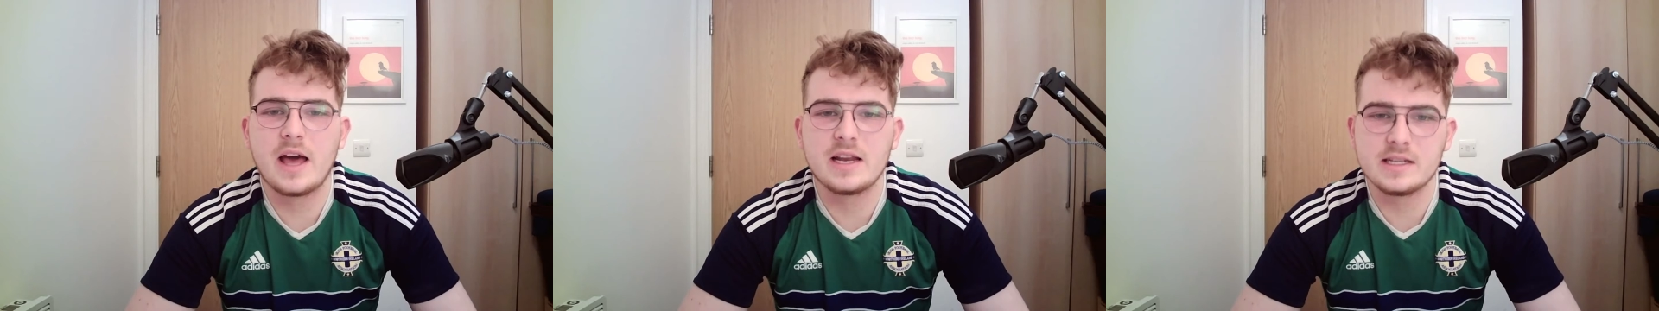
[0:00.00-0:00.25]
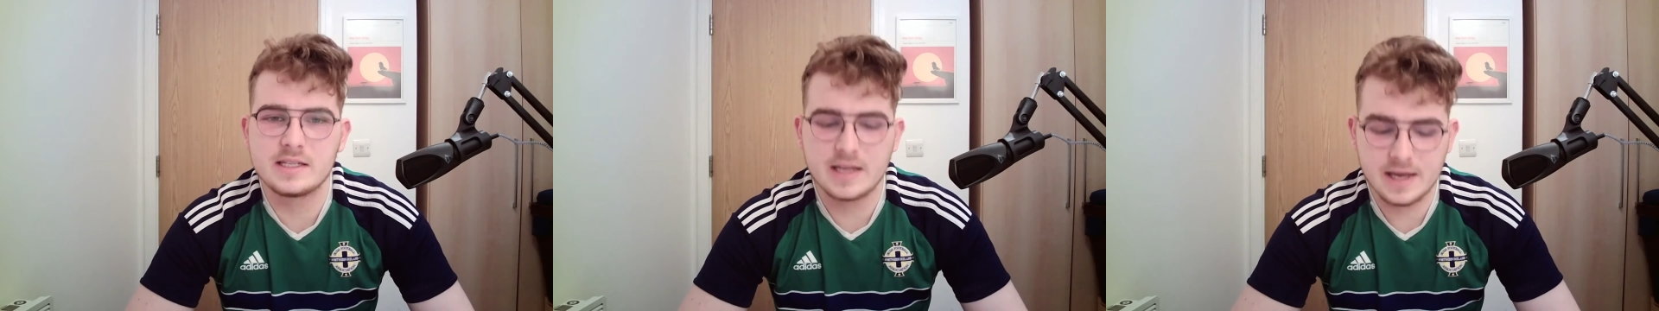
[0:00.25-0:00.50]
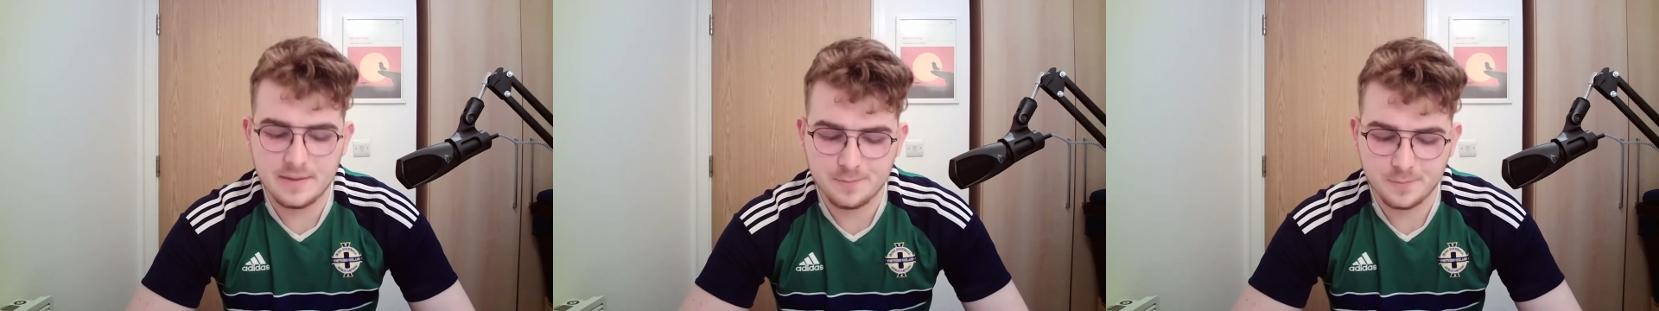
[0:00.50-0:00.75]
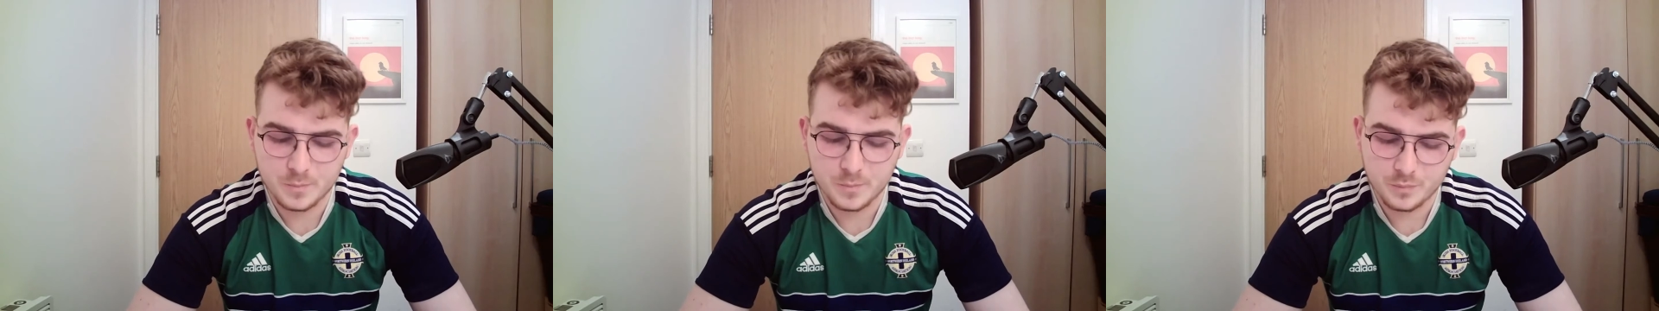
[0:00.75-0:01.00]
scheme.
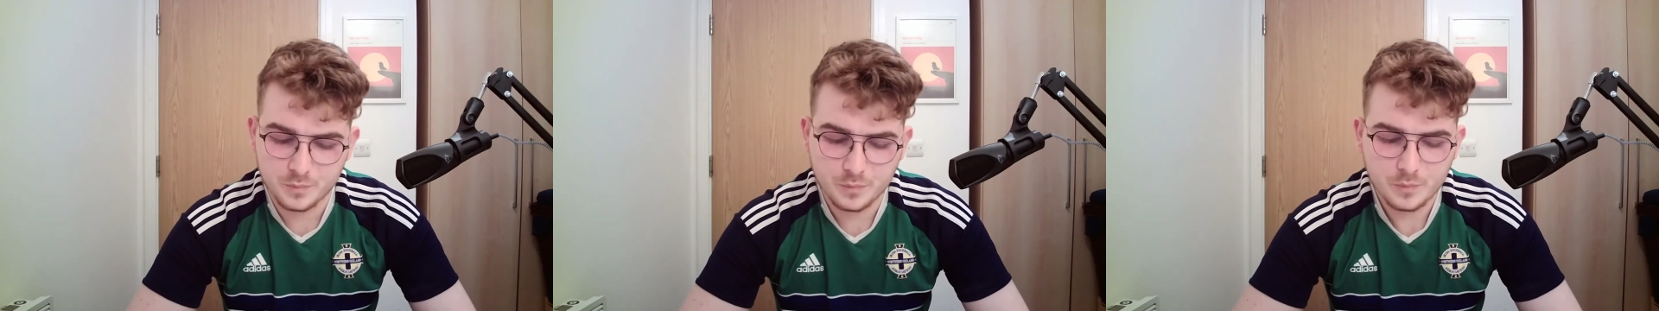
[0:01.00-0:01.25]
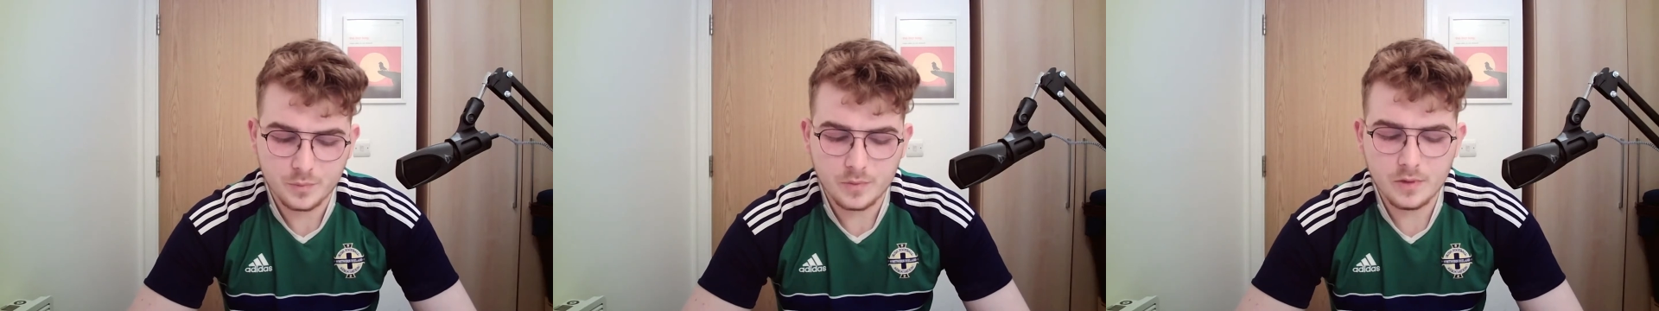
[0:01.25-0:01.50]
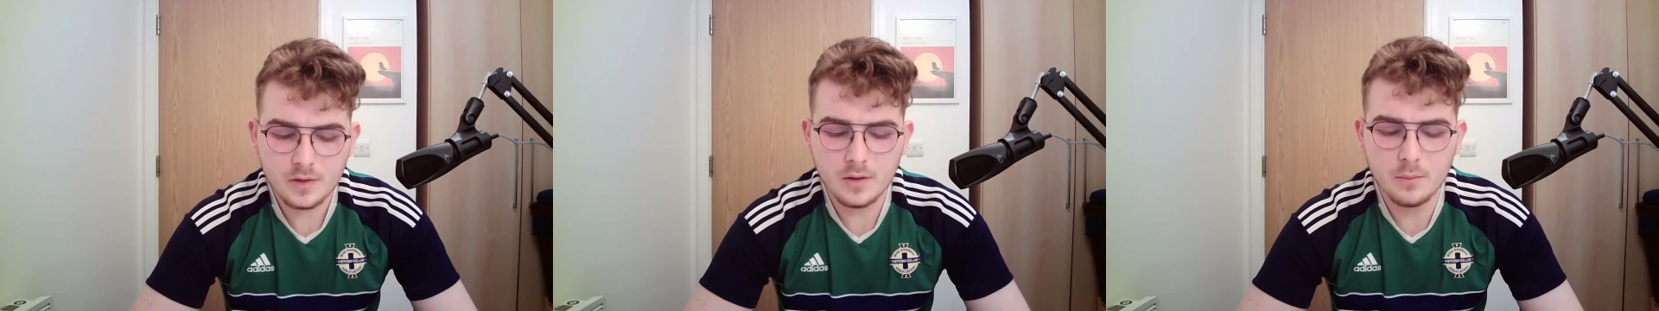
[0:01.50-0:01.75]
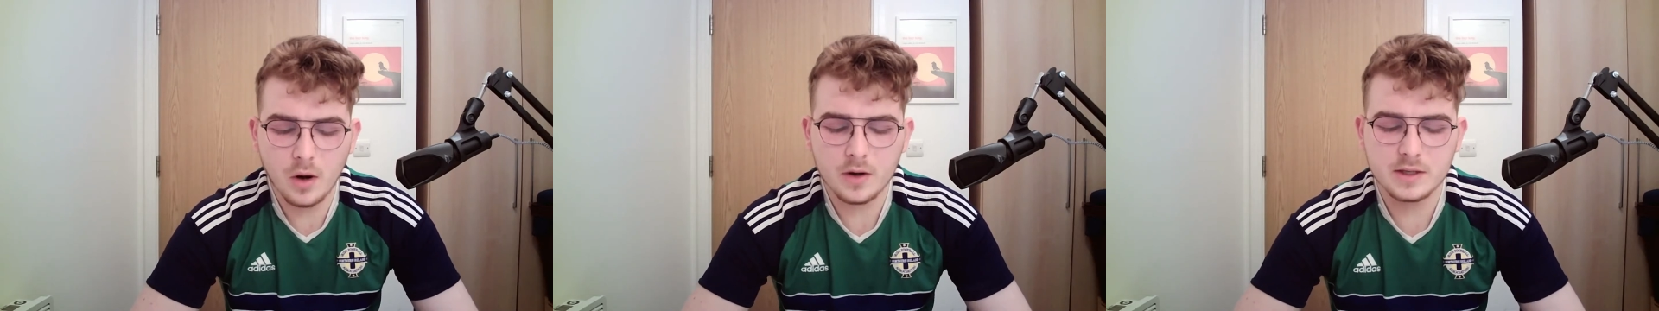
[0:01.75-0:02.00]

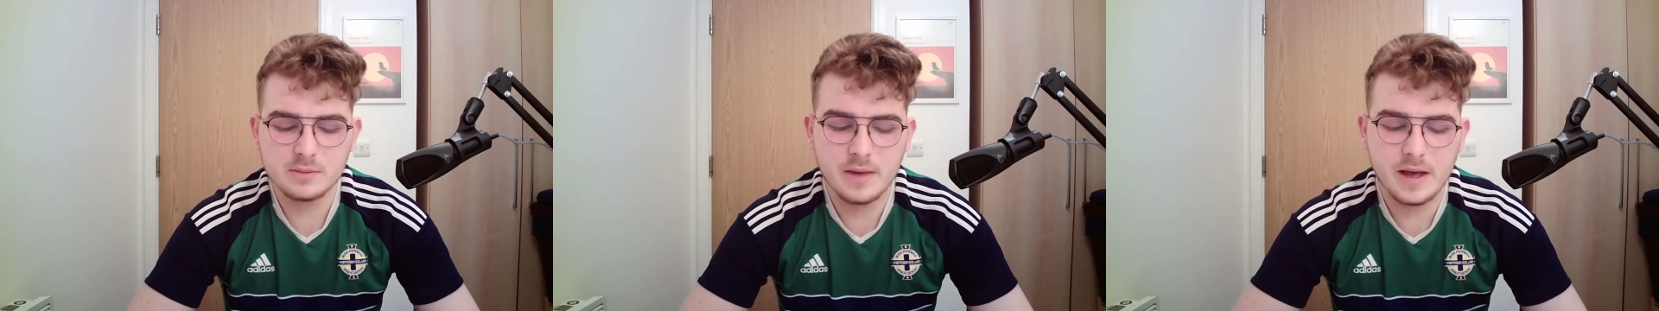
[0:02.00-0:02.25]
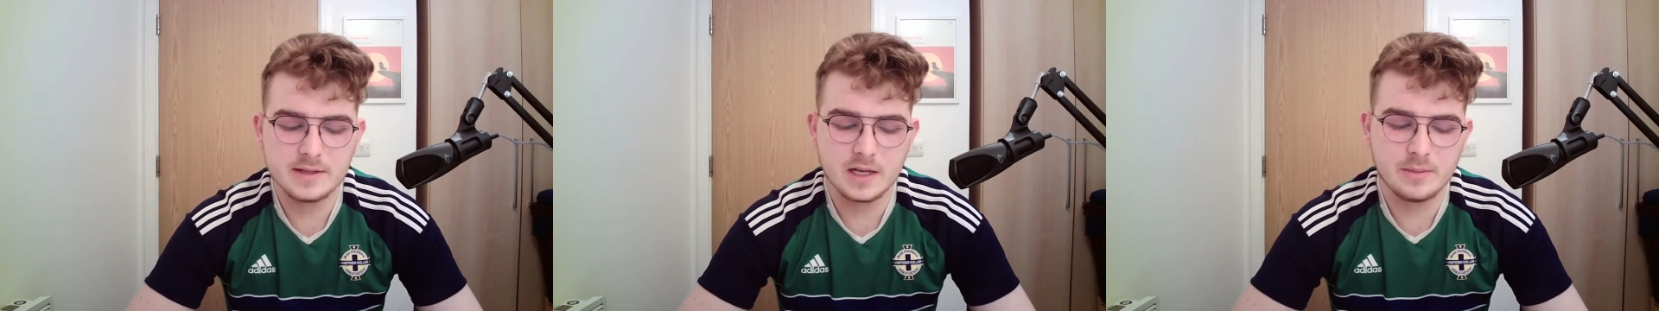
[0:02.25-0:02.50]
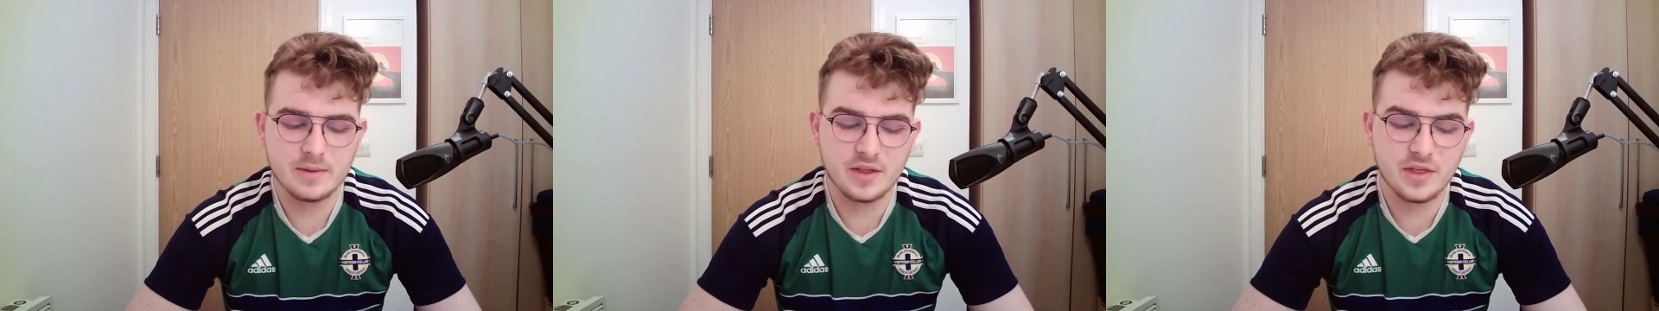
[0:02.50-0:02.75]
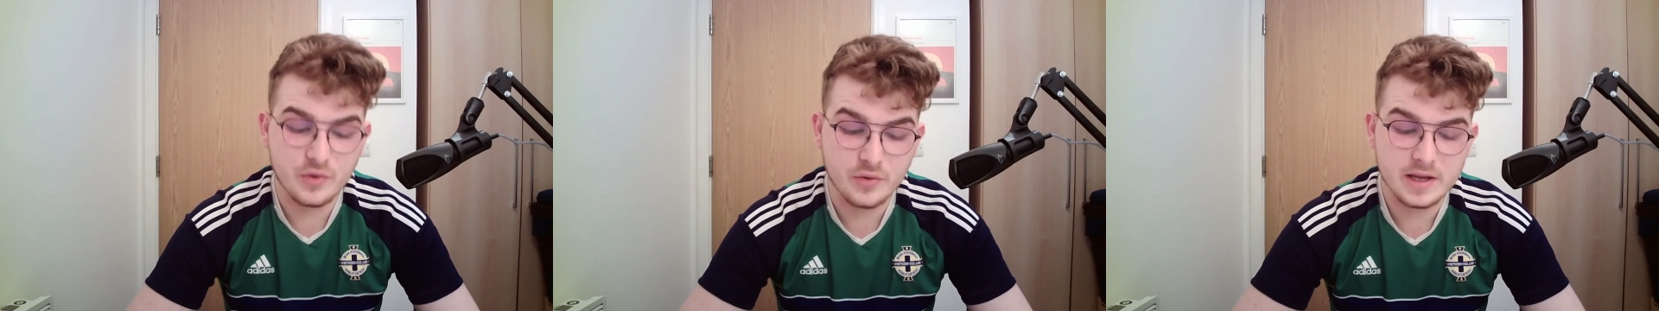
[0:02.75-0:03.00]
Marcus May is going to be a
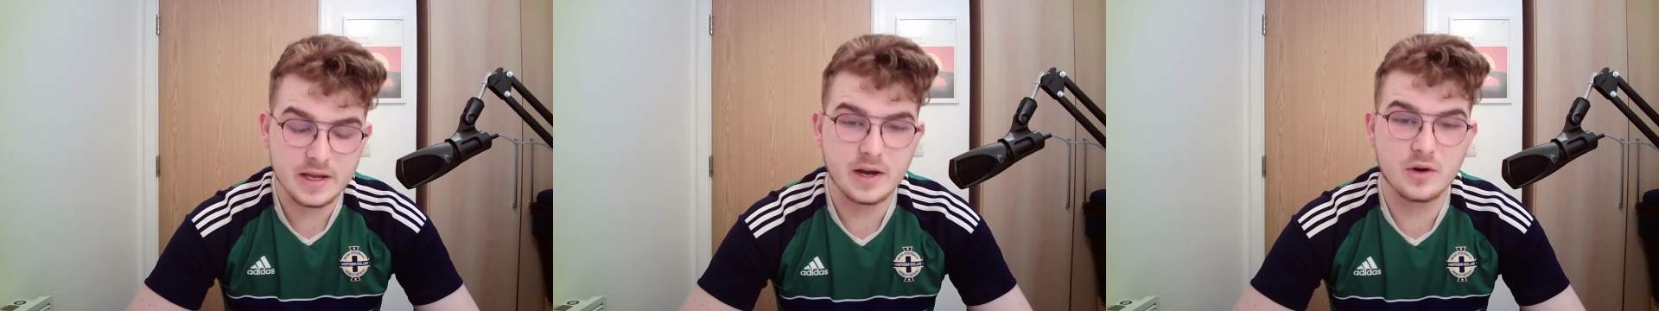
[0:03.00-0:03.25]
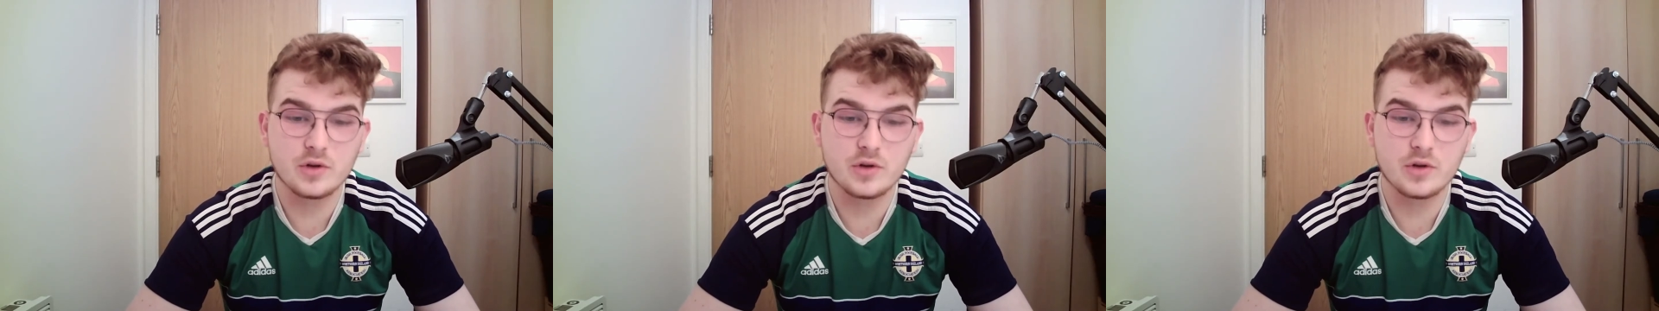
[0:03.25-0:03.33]
3-year,